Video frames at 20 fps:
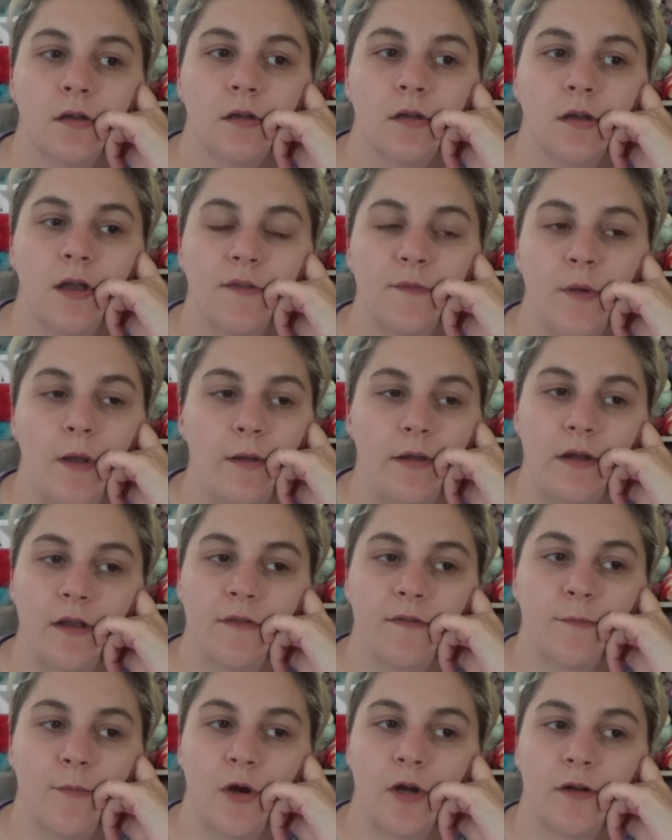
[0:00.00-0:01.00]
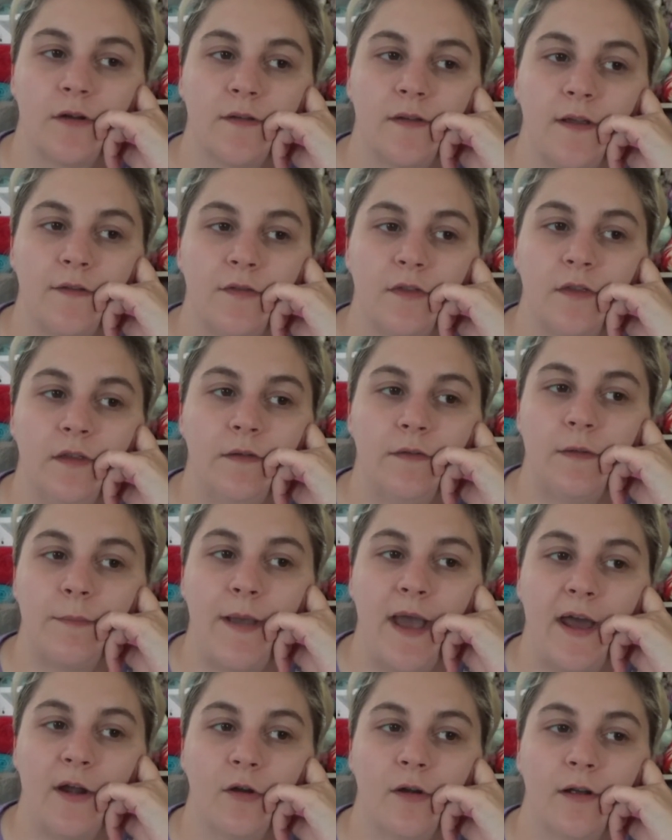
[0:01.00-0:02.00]
That's probably not smart because I have to leave the
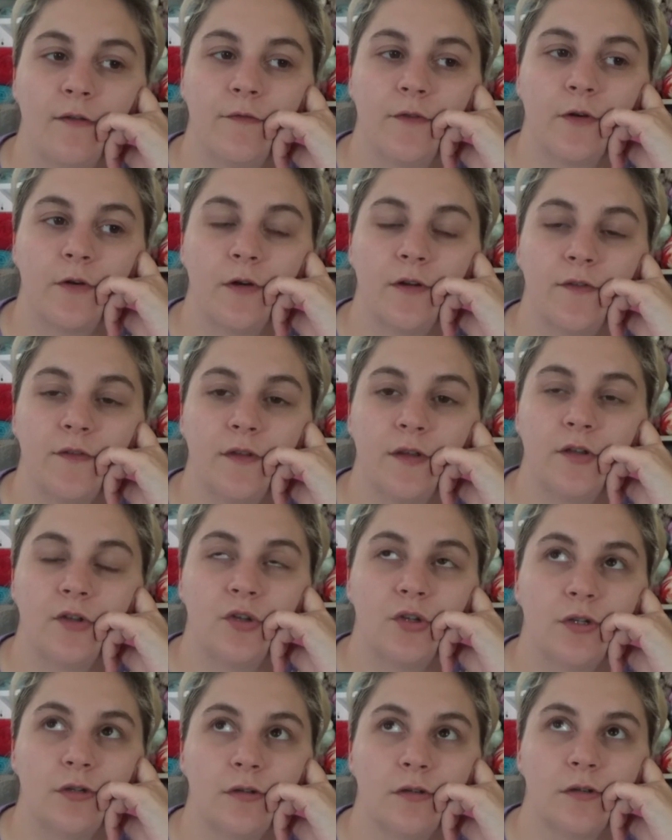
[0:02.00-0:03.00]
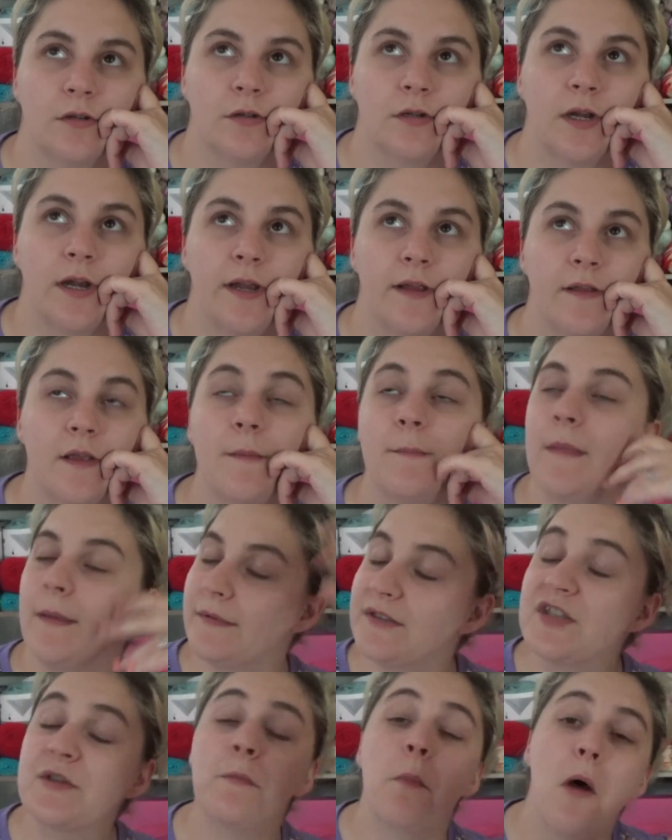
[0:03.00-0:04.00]
pattern out for cross stitch. All right, maybe
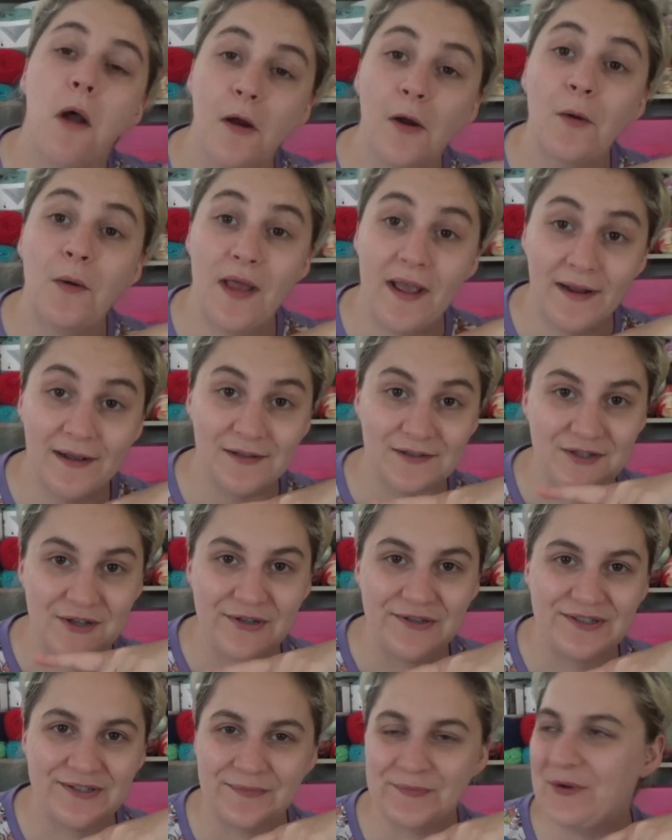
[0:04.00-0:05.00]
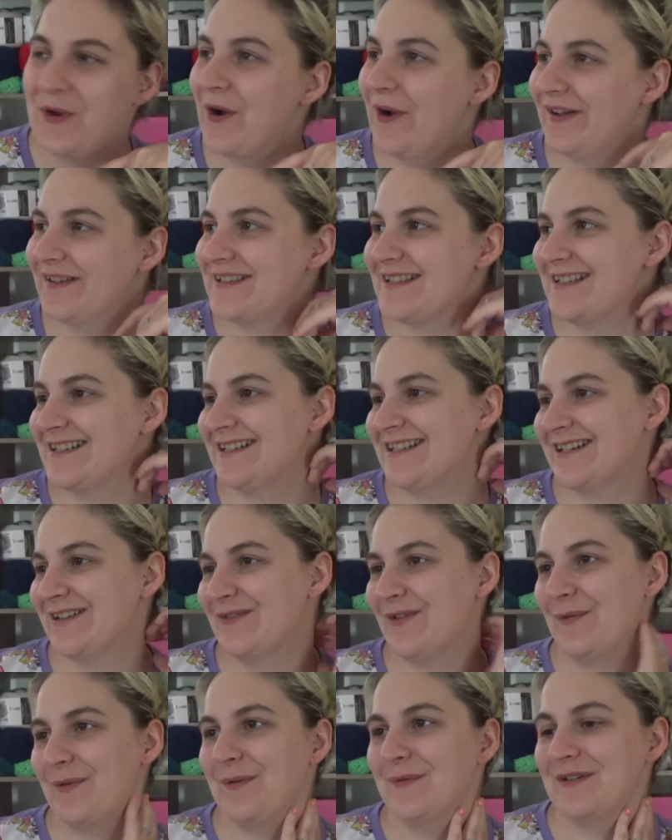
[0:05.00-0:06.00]
tomorrow night I'll do some cross stitching
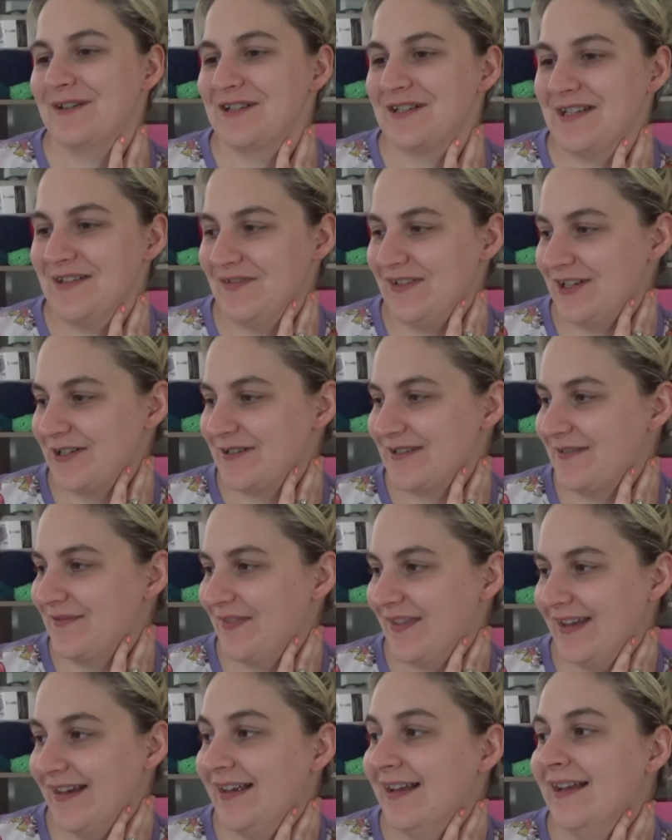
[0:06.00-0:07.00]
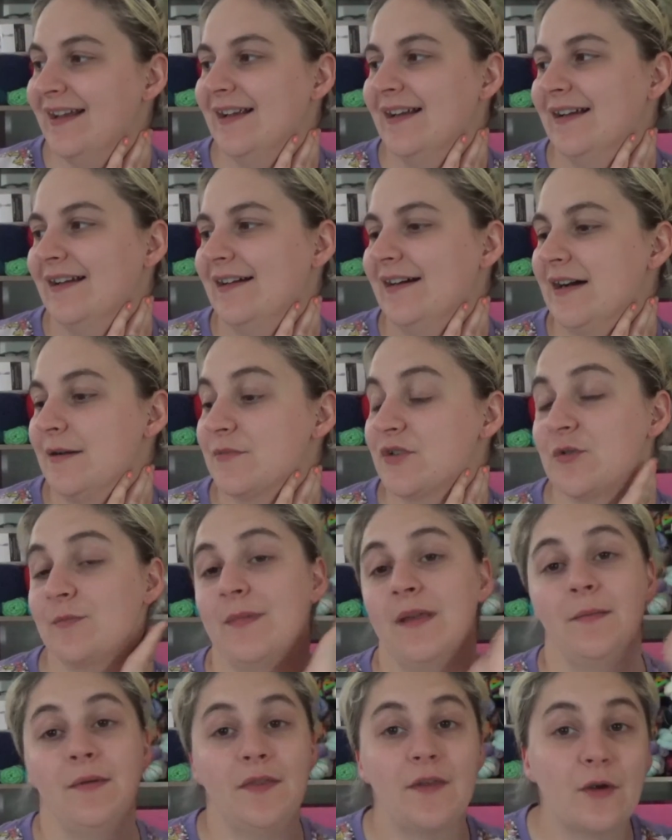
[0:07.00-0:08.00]
while we watch TV or something. So
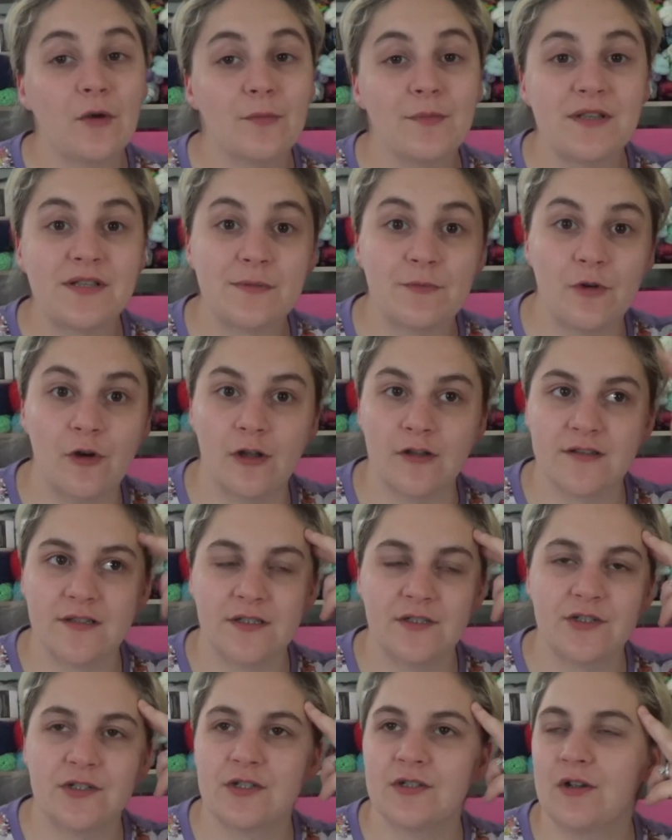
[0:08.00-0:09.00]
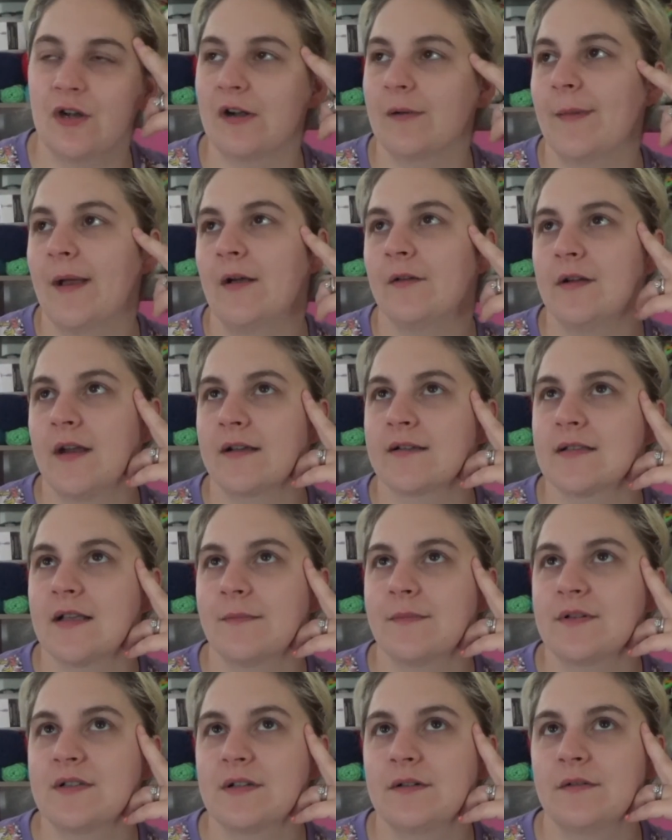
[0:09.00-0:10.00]
maybe there will be some cross stitch to talk about next
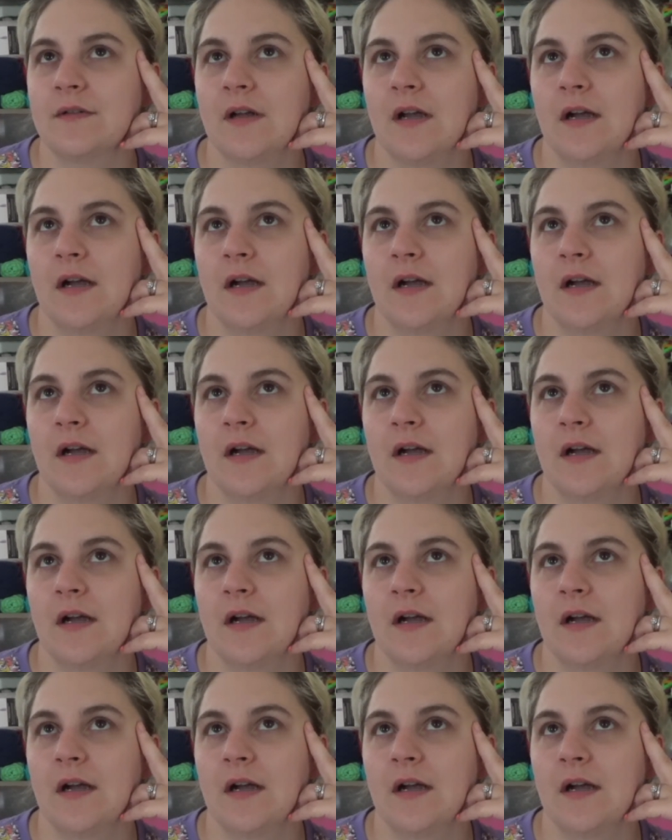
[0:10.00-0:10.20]
episode.